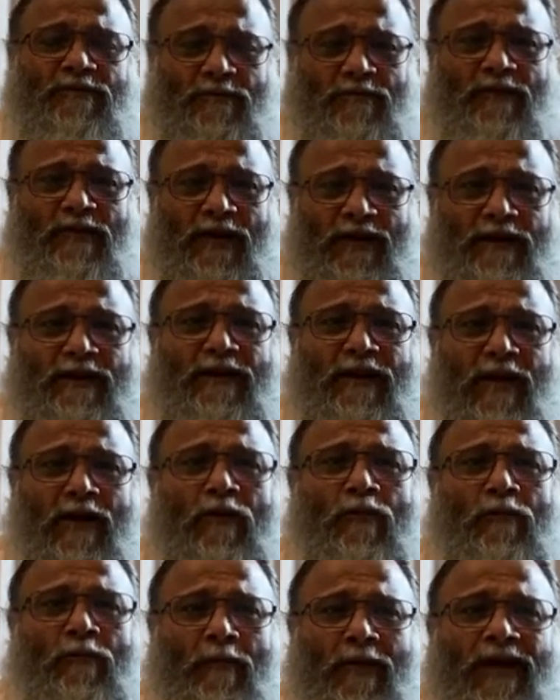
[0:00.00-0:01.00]
right
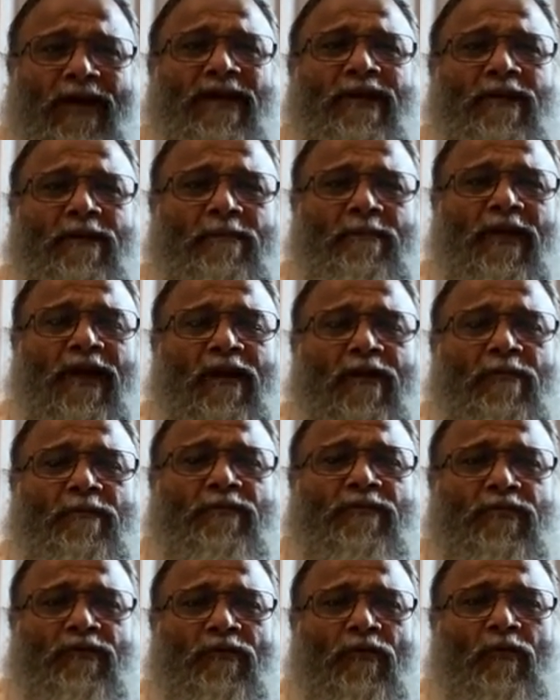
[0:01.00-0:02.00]
now mind
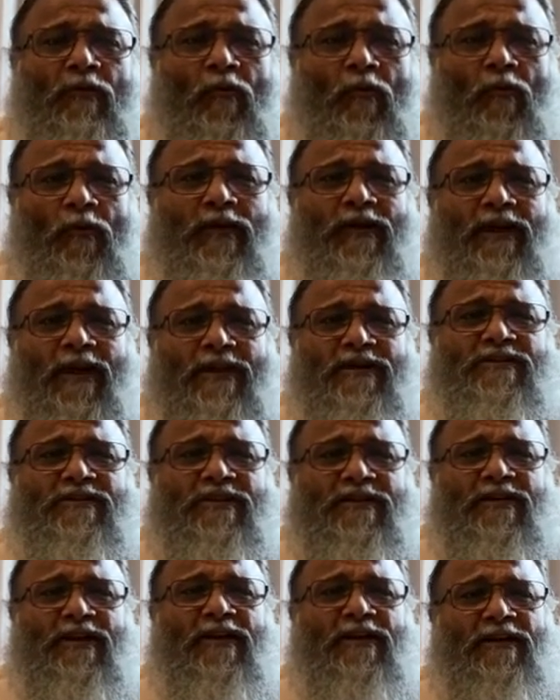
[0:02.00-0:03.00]
becomes over
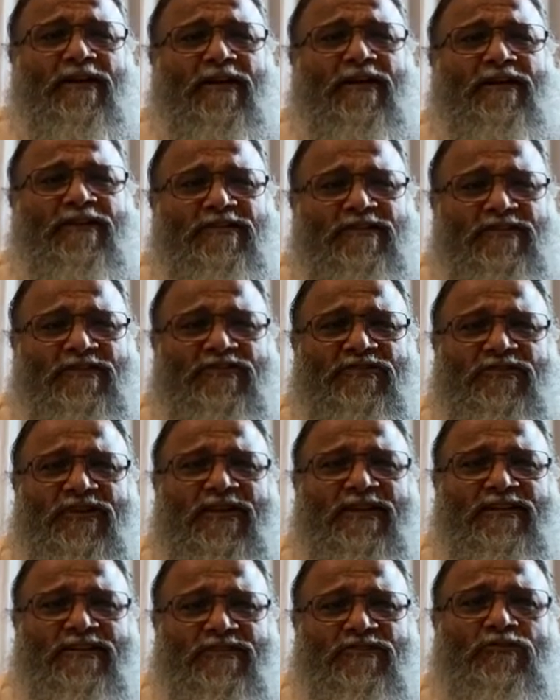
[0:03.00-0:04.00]
agitated,
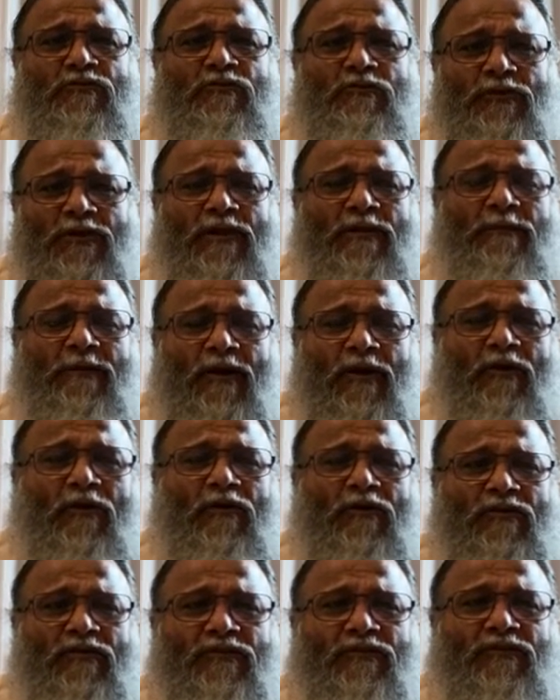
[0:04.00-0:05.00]
stressed only
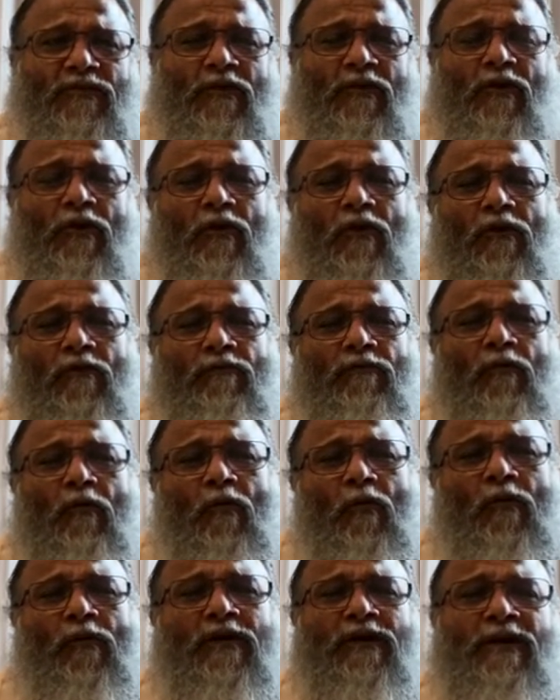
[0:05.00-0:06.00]
because of
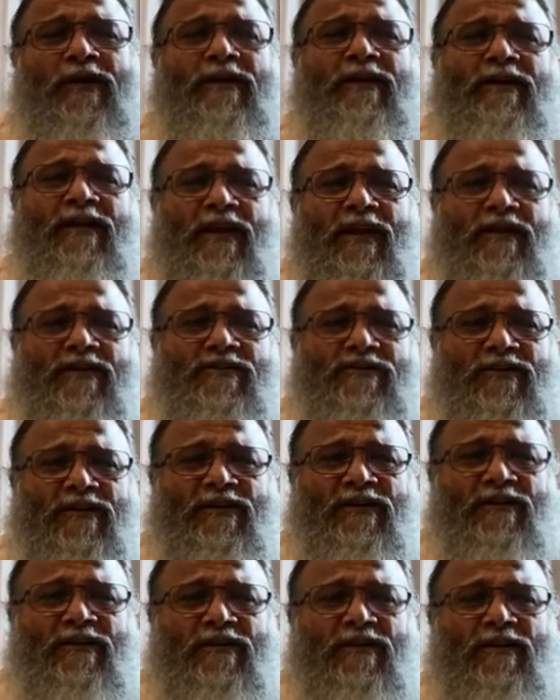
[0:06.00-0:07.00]
over
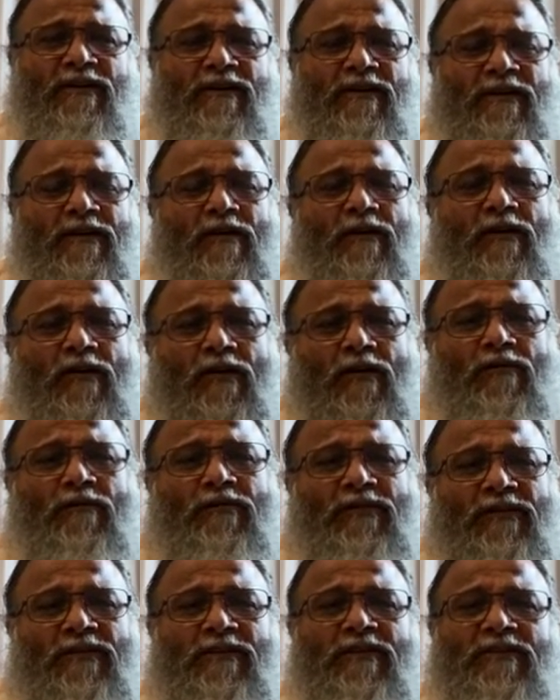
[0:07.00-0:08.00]
interaction
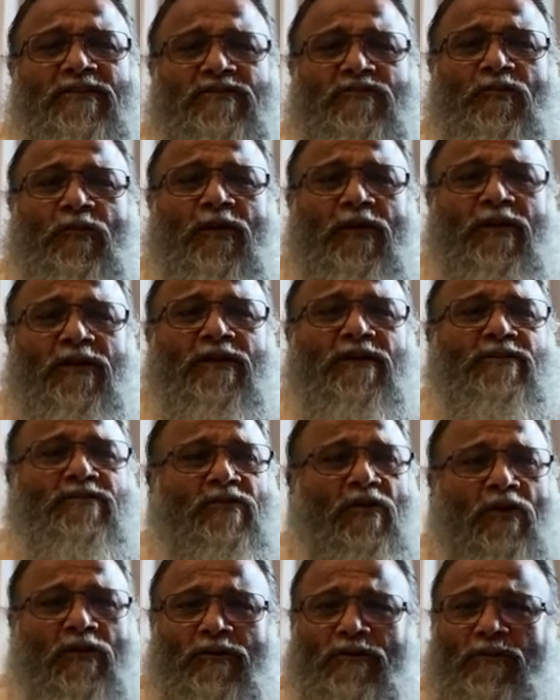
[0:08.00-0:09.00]
with these words
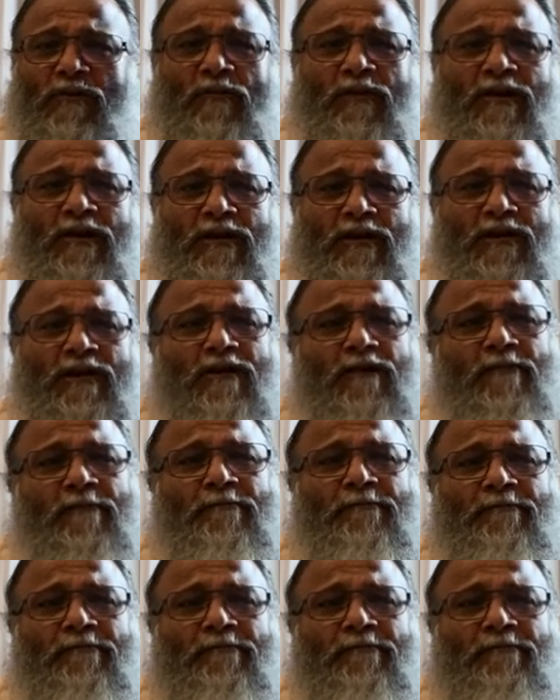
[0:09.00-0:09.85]
or the world.